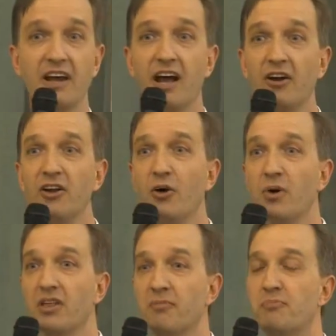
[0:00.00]
And I don't know
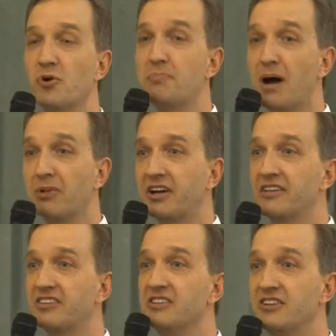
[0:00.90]
where the
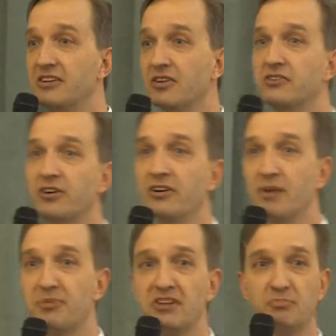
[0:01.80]
Republicans continually turn
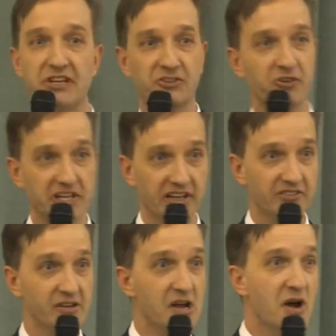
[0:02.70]
up these
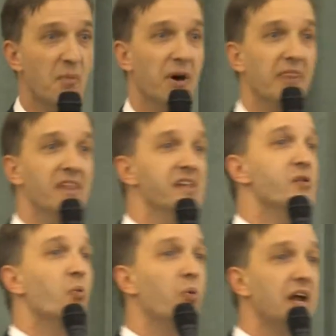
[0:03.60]
miscreants, but
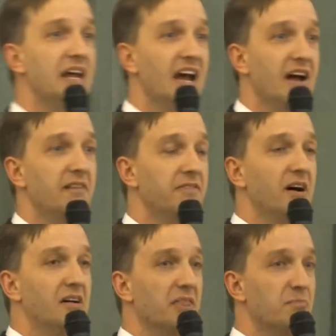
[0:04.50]
we
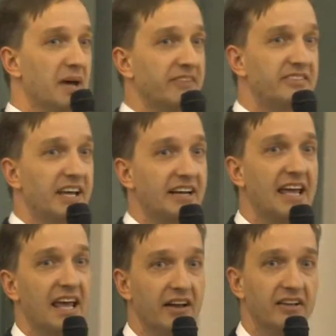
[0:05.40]
have the best set of
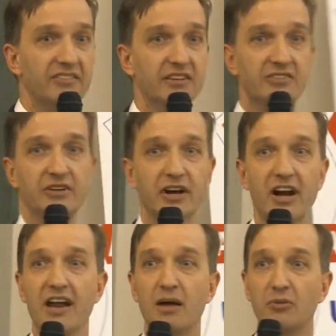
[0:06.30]
candidates this
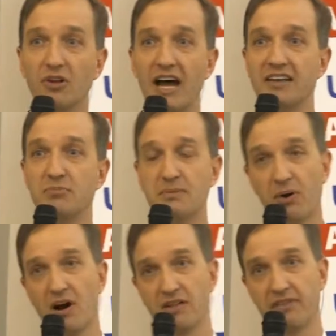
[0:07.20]
year, and I'm glad to be
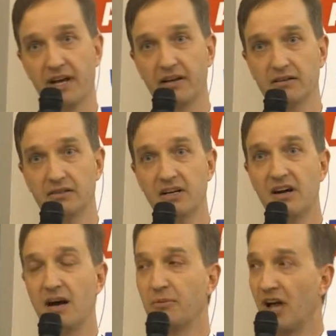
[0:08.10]
part of that.
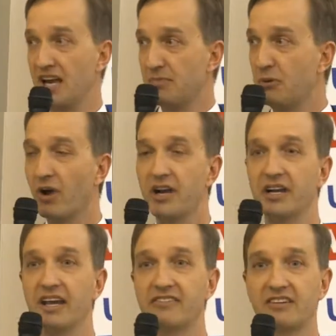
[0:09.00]
I'm glad to be running
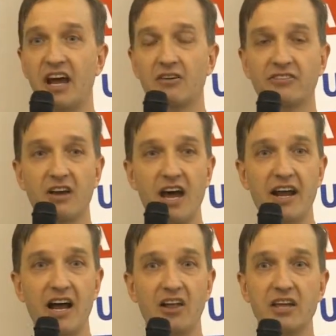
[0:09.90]
against
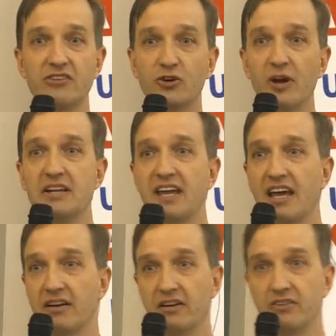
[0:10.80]
Scott Howell. He's a great
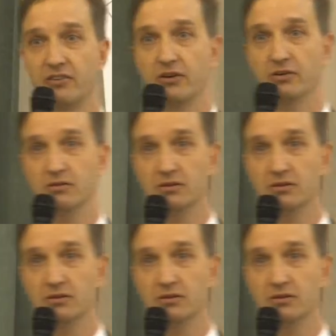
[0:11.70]
candidate, too.